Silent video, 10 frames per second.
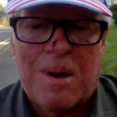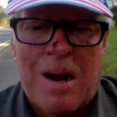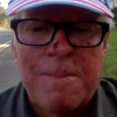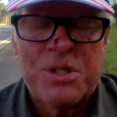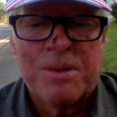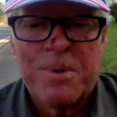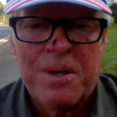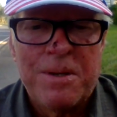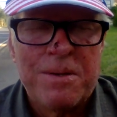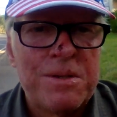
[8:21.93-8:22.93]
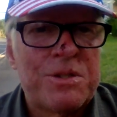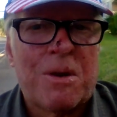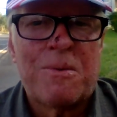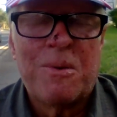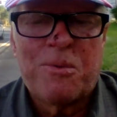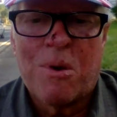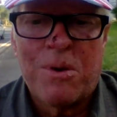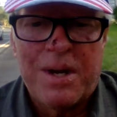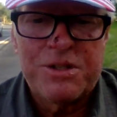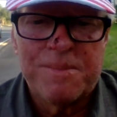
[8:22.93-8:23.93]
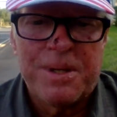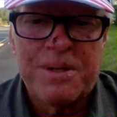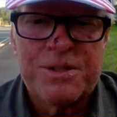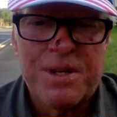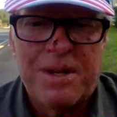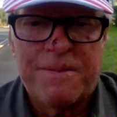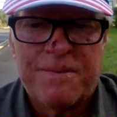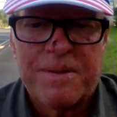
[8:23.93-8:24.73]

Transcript: I'm somebody who is for our nation being safe.